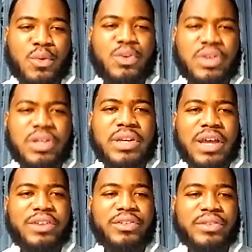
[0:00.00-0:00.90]
You can kind of
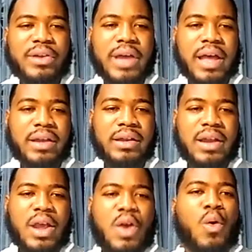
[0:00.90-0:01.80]
just look at,
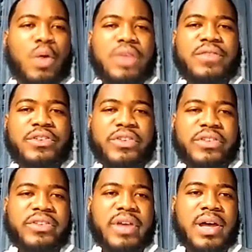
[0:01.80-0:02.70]
or even just
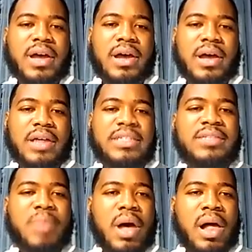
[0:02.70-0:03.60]
a
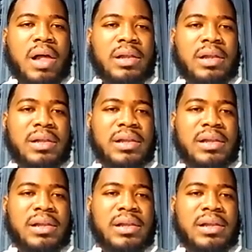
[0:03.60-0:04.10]
small